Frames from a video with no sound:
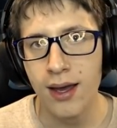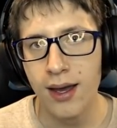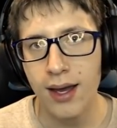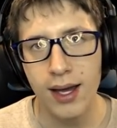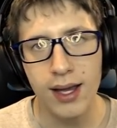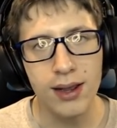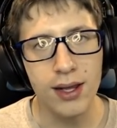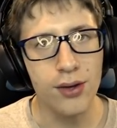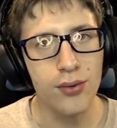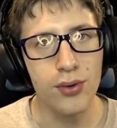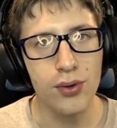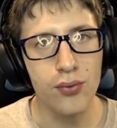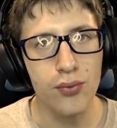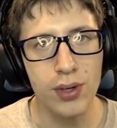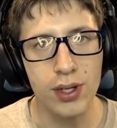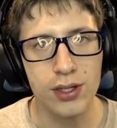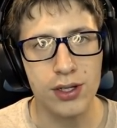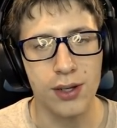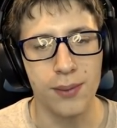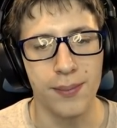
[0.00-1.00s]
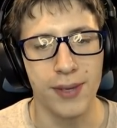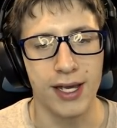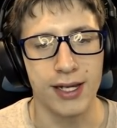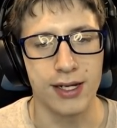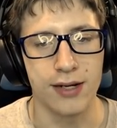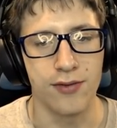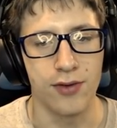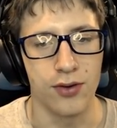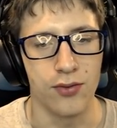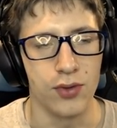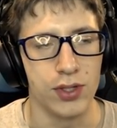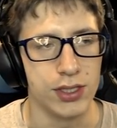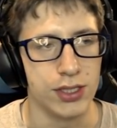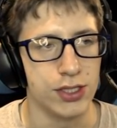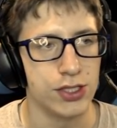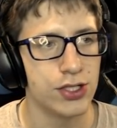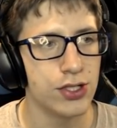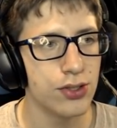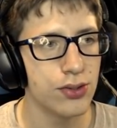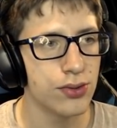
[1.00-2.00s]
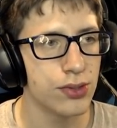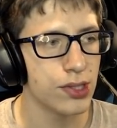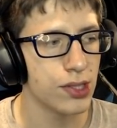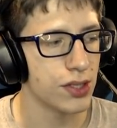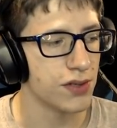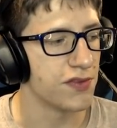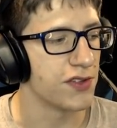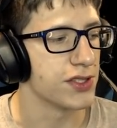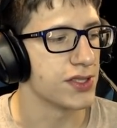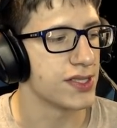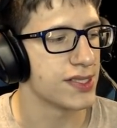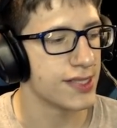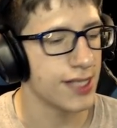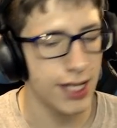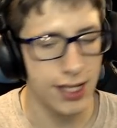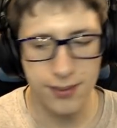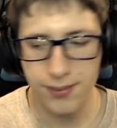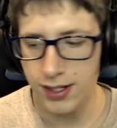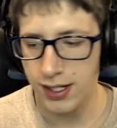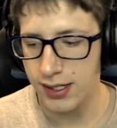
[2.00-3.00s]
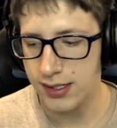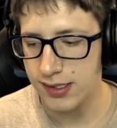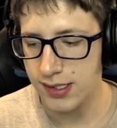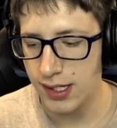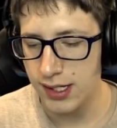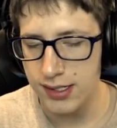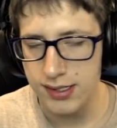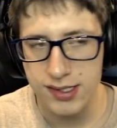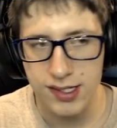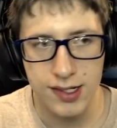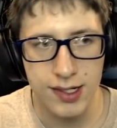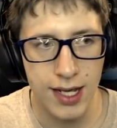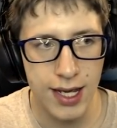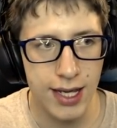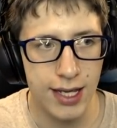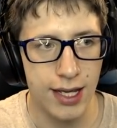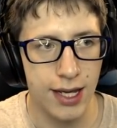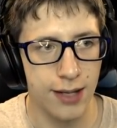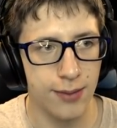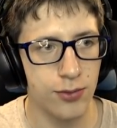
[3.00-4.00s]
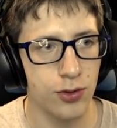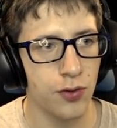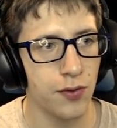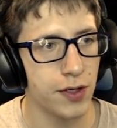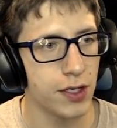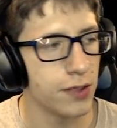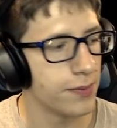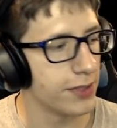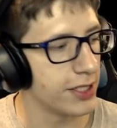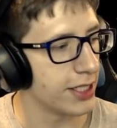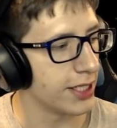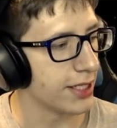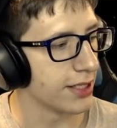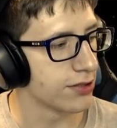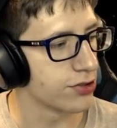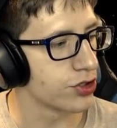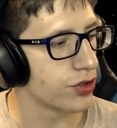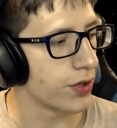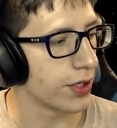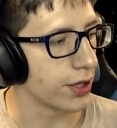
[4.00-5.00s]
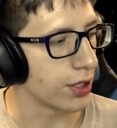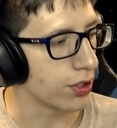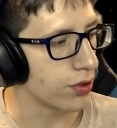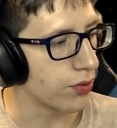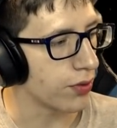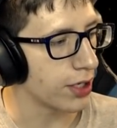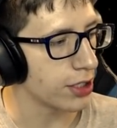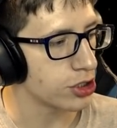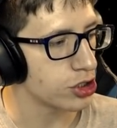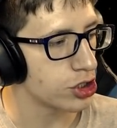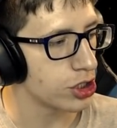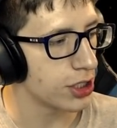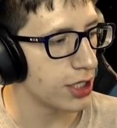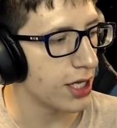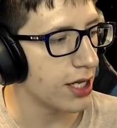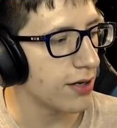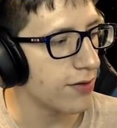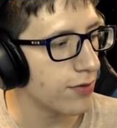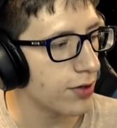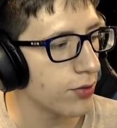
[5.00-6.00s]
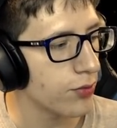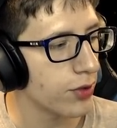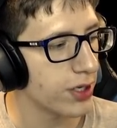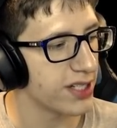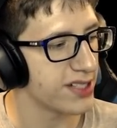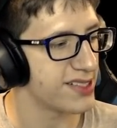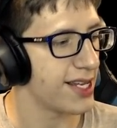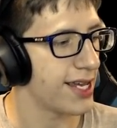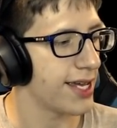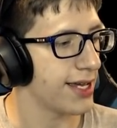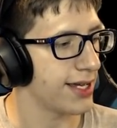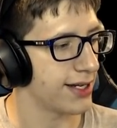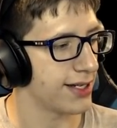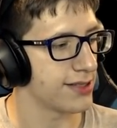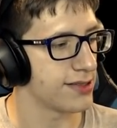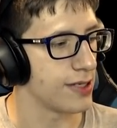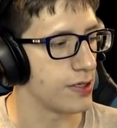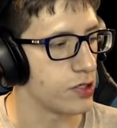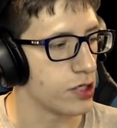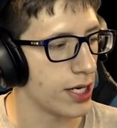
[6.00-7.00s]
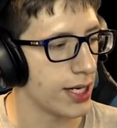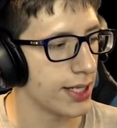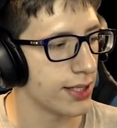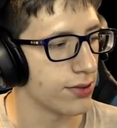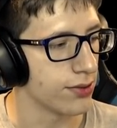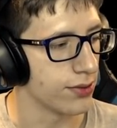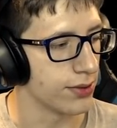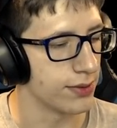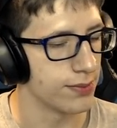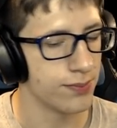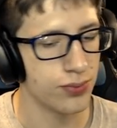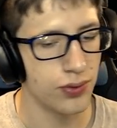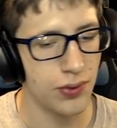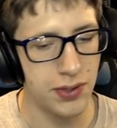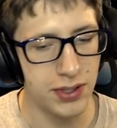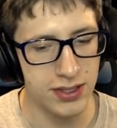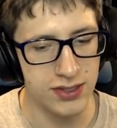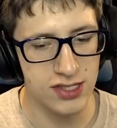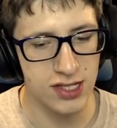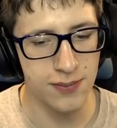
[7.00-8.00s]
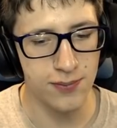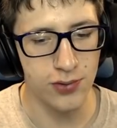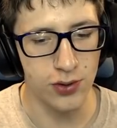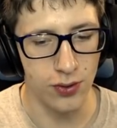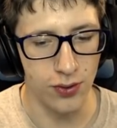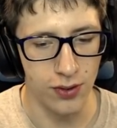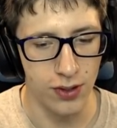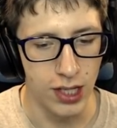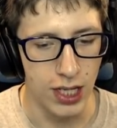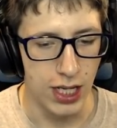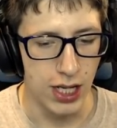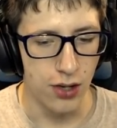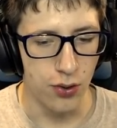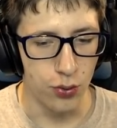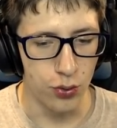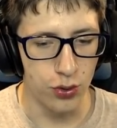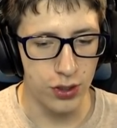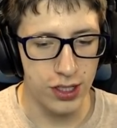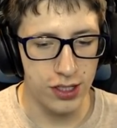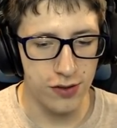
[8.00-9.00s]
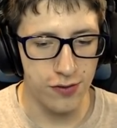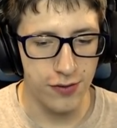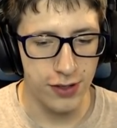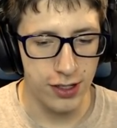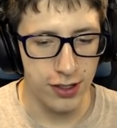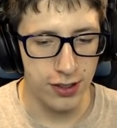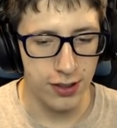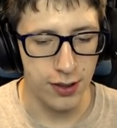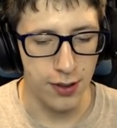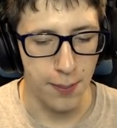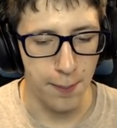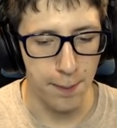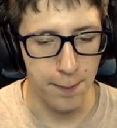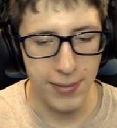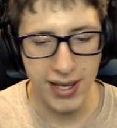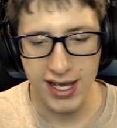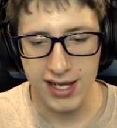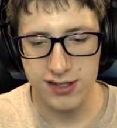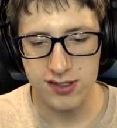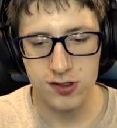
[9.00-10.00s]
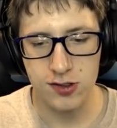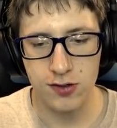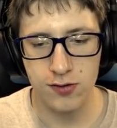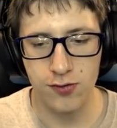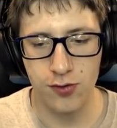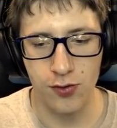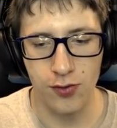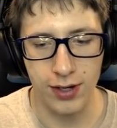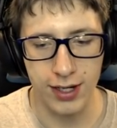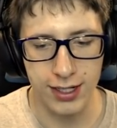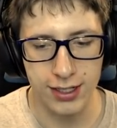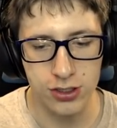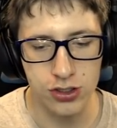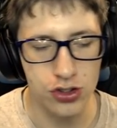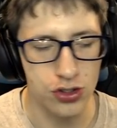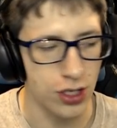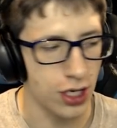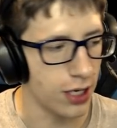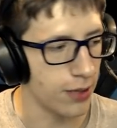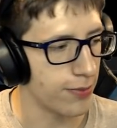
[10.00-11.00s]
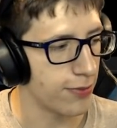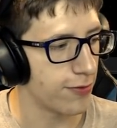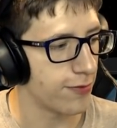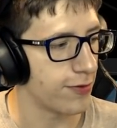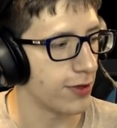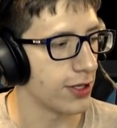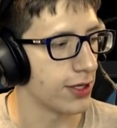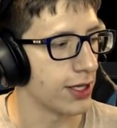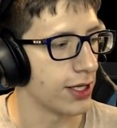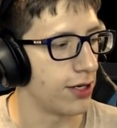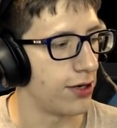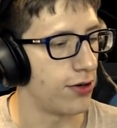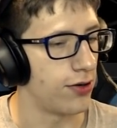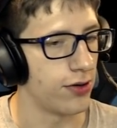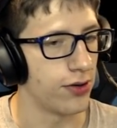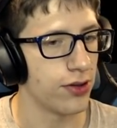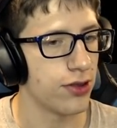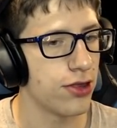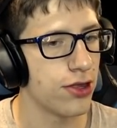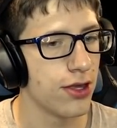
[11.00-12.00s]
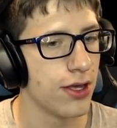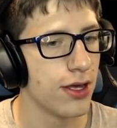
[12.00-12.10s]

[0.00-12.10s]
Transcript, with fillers: Hello and welcome back everyone to Universe Sandbox, and today I'm going to be answering the question everyone has had as a child. Pretty simple. What if a massive raindrop fell on Earth?